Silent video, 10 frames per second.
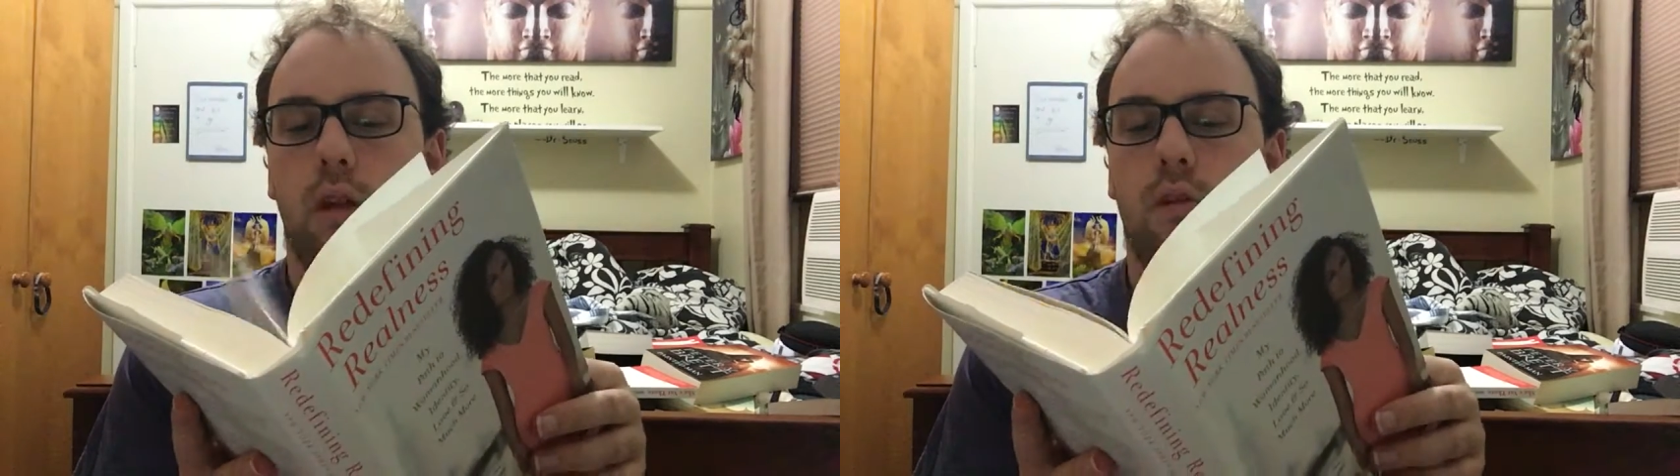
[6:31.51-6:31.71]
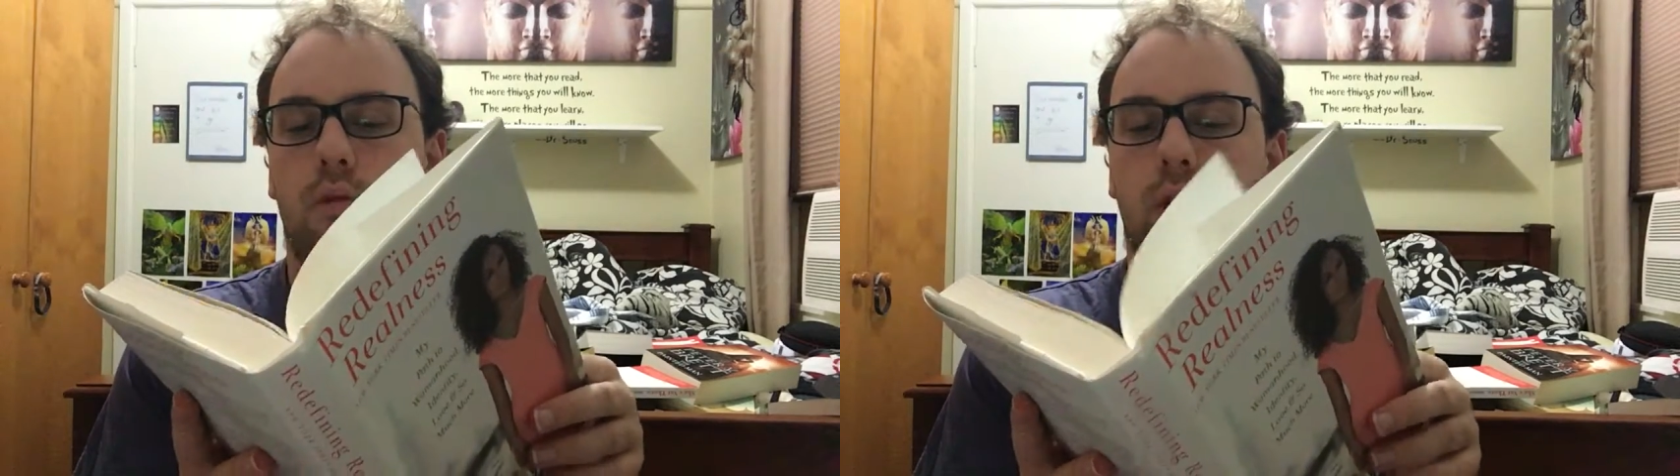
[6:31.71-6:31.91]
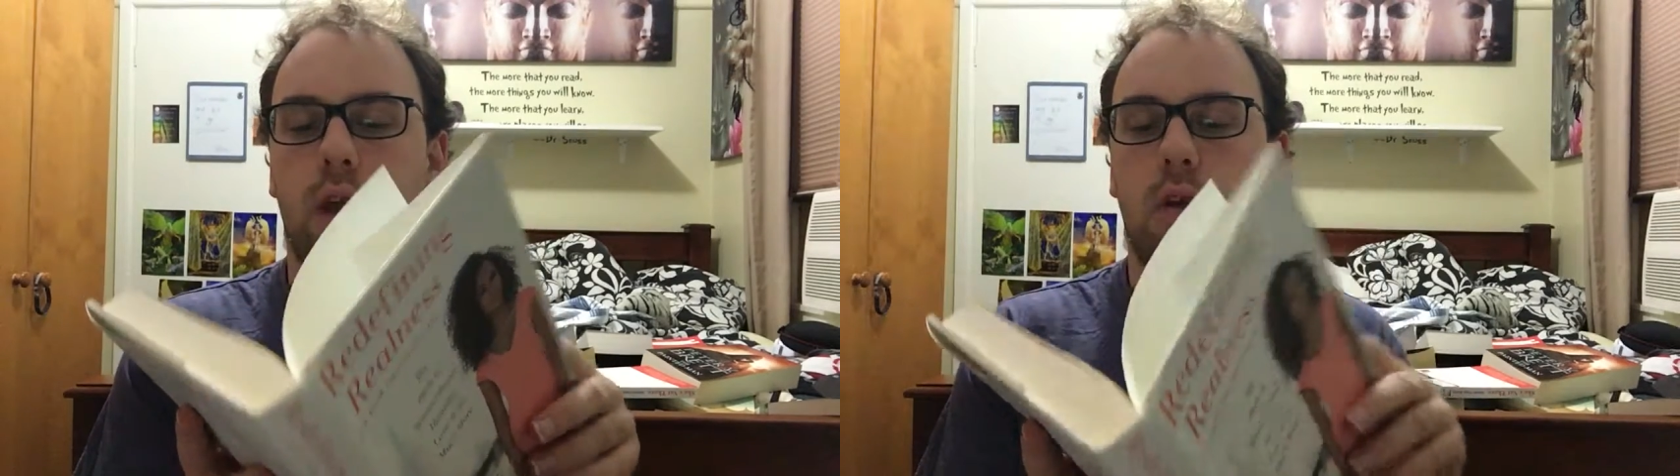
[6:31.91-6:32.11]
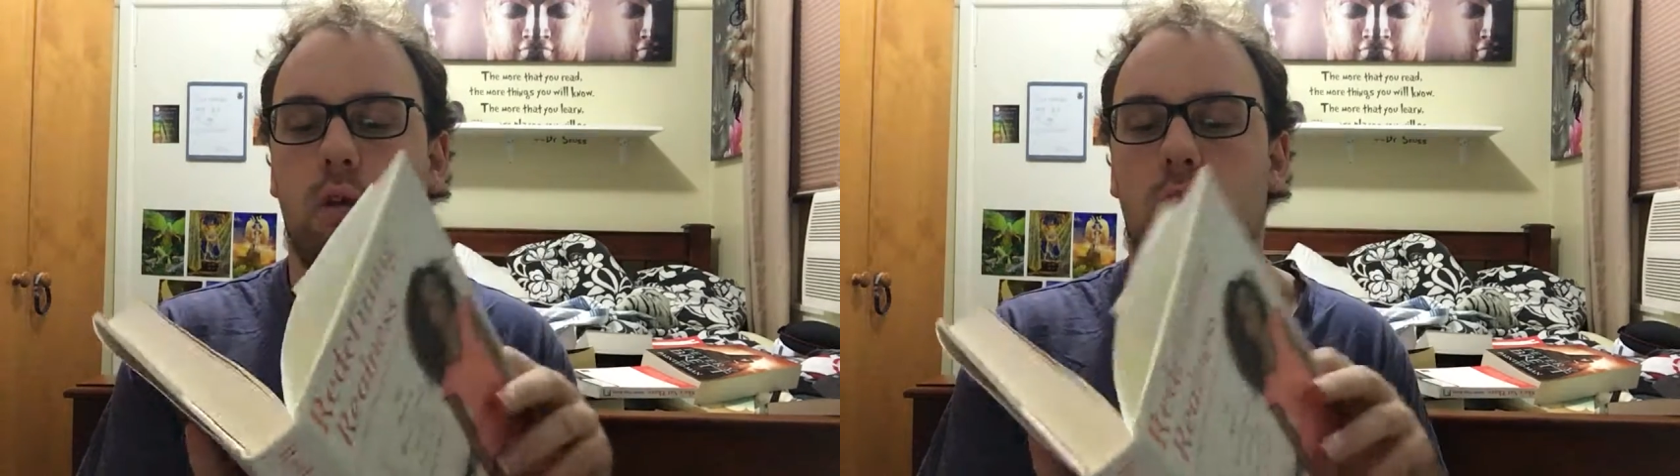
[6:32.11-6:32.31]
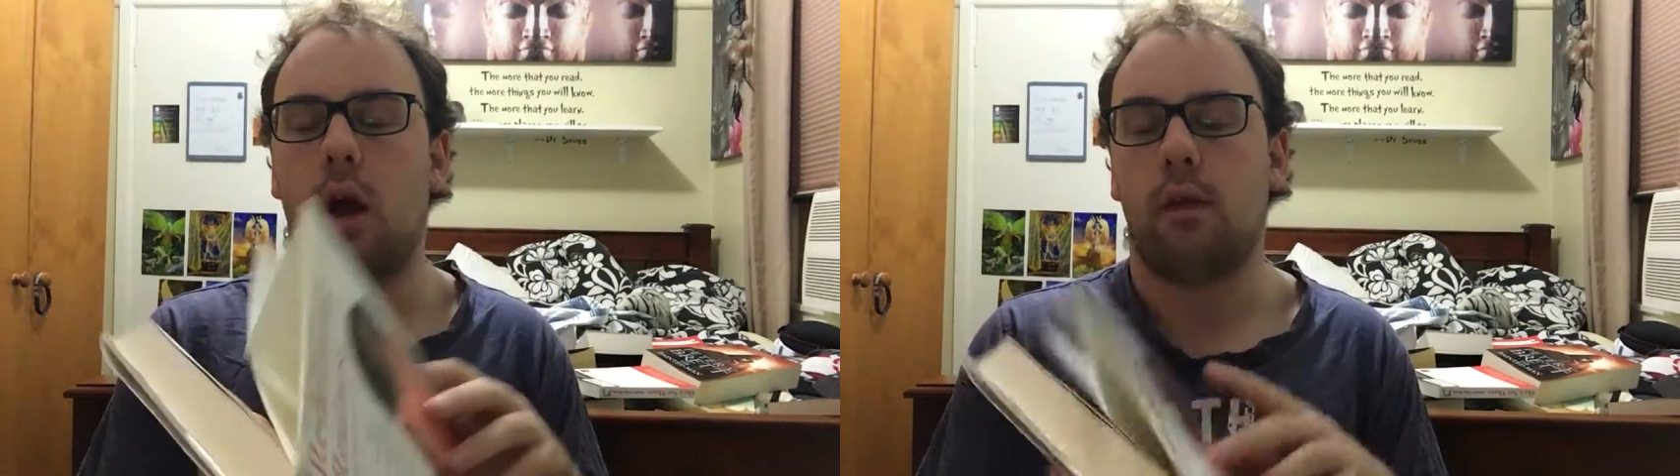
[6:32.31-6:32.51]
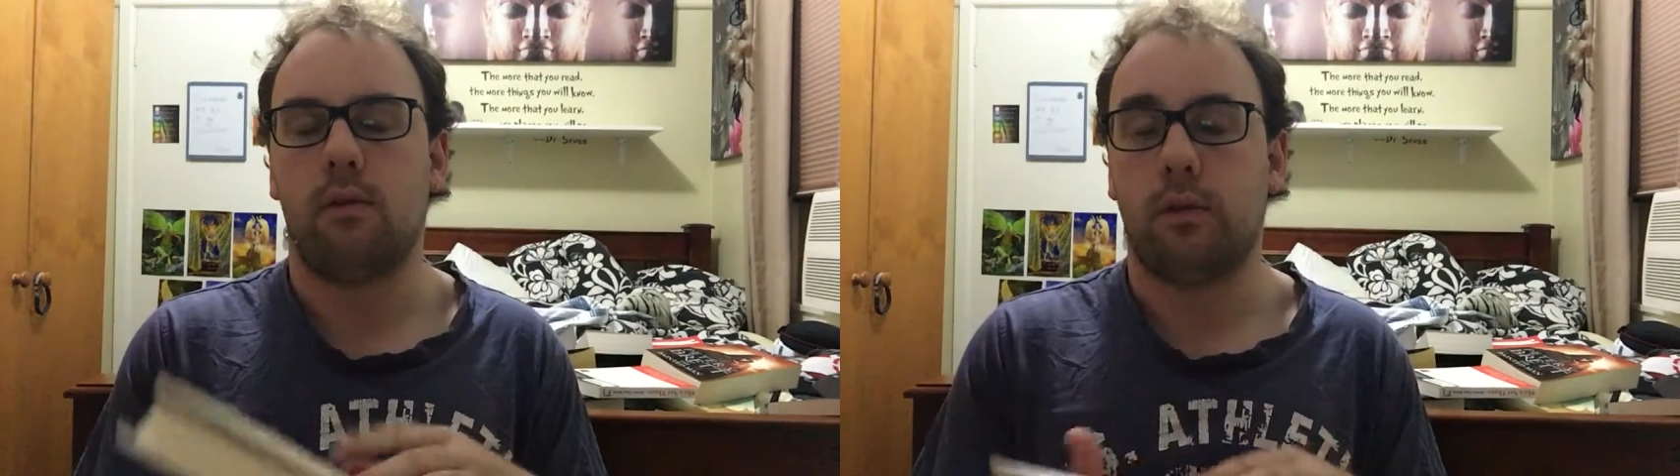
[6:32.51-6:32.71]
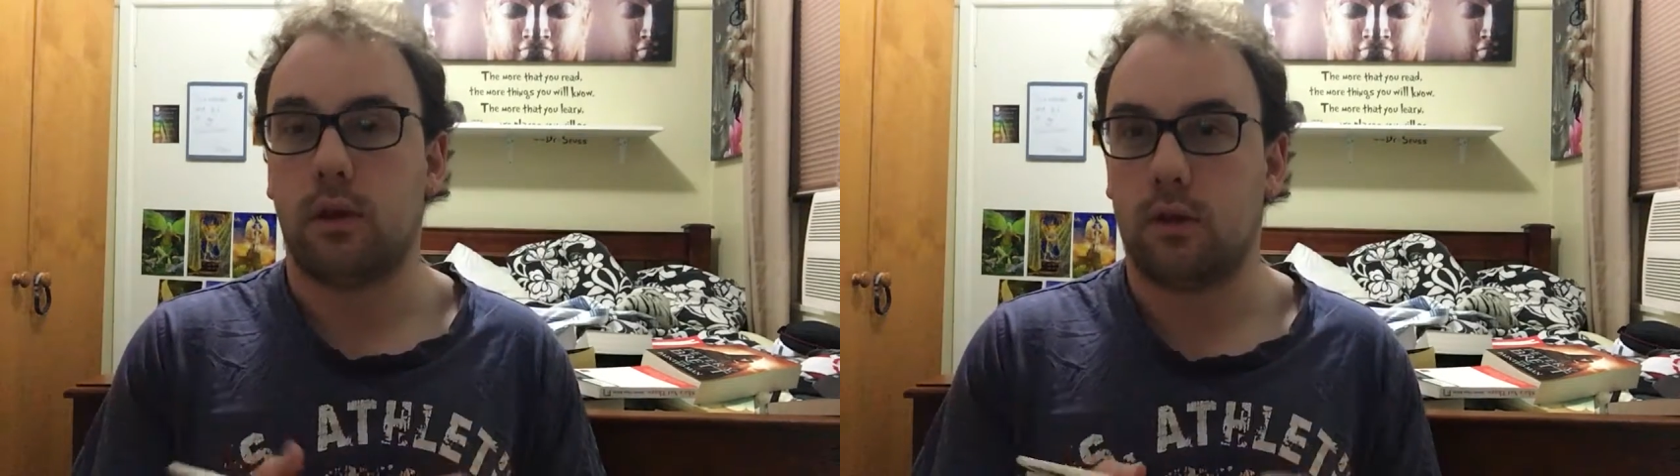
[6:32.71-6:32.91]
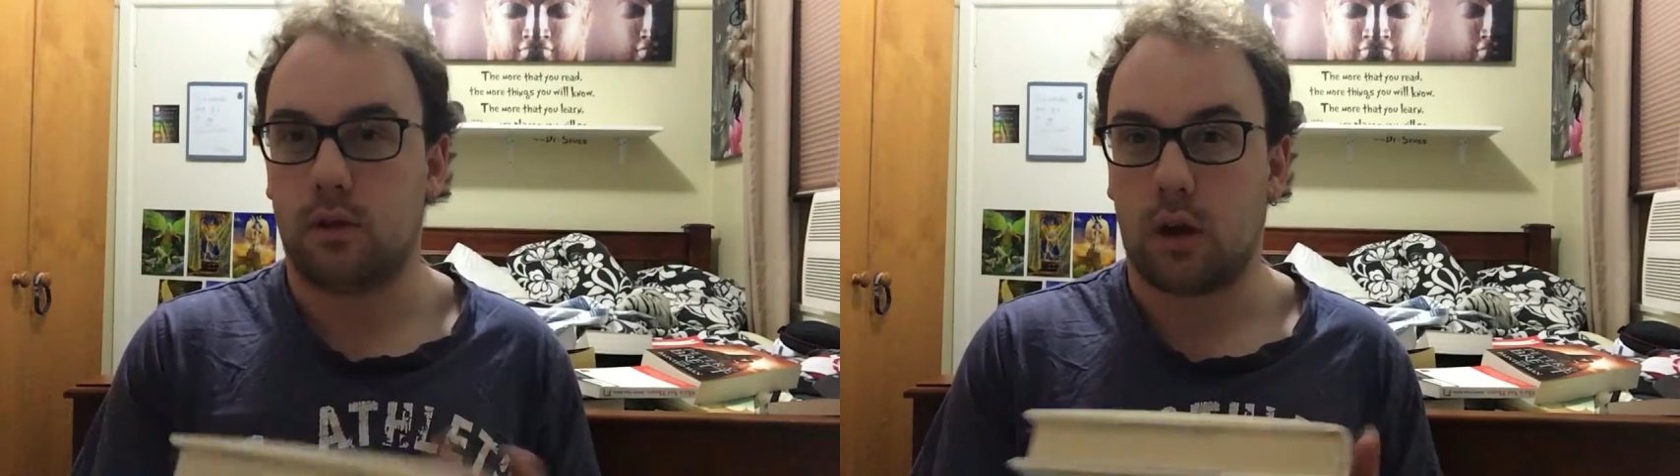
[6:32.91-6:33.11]
it's a really good kind of
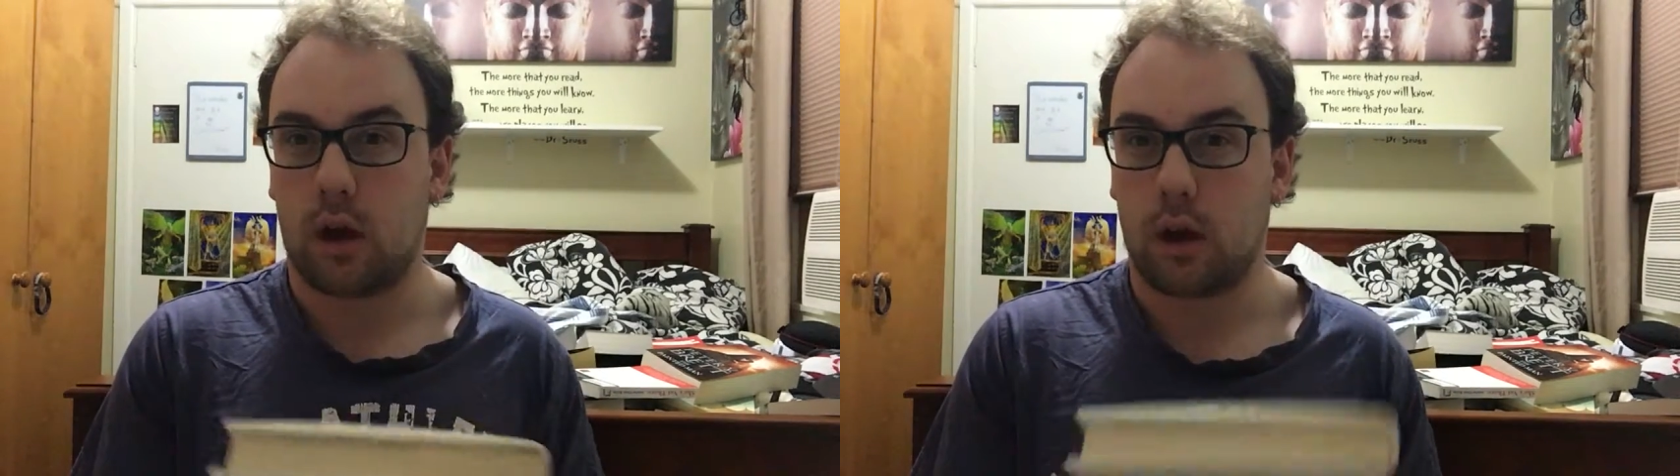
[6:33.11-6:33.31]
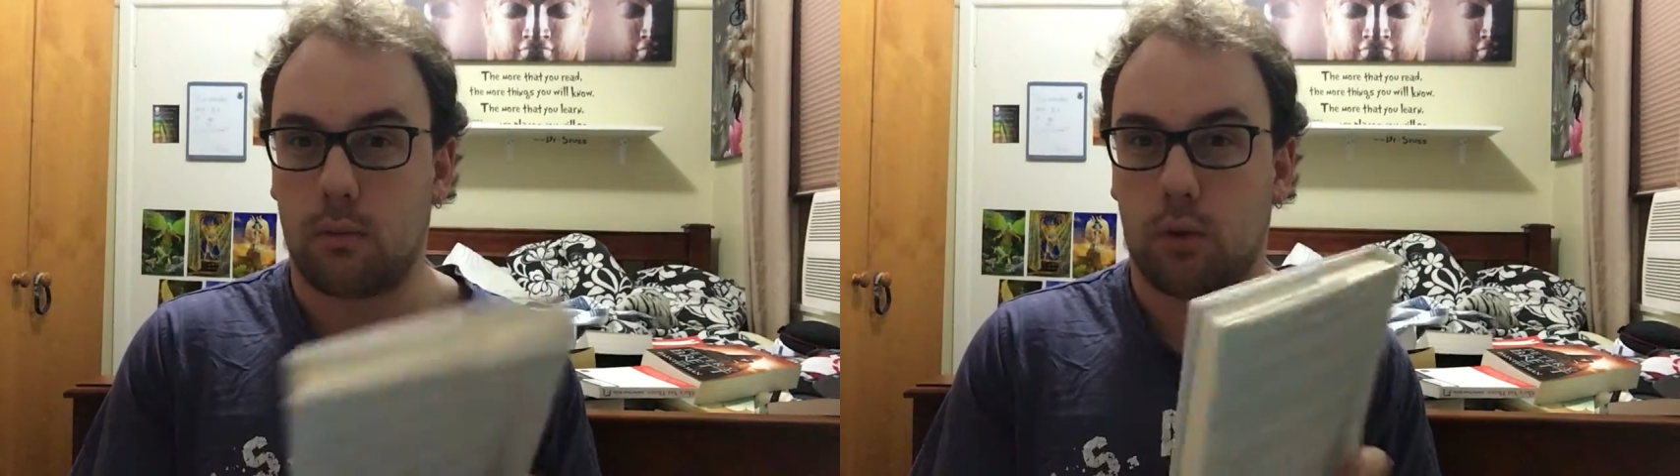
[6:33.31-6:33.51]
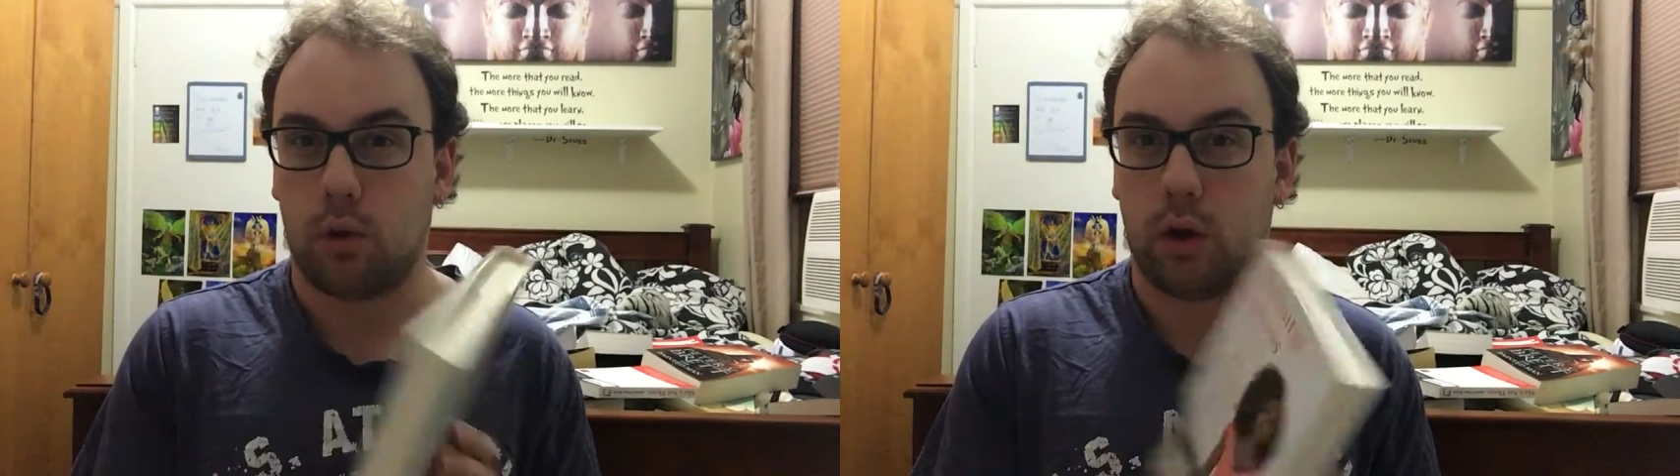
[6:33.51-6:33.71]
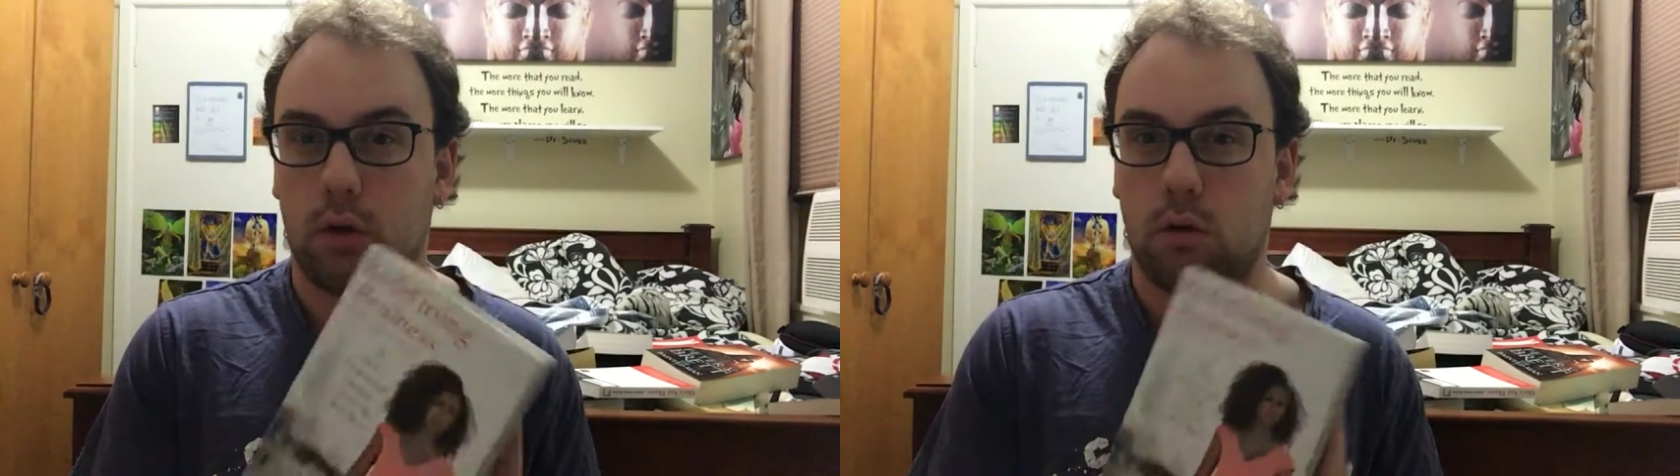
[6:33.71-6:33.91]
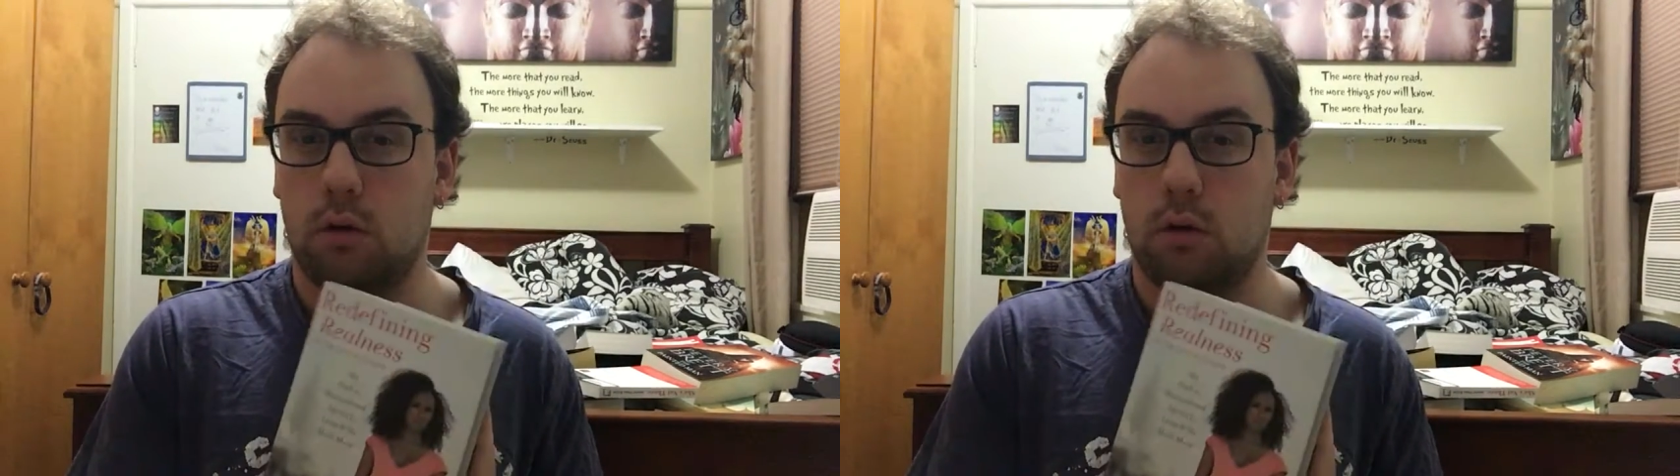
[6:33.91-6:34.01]
starting point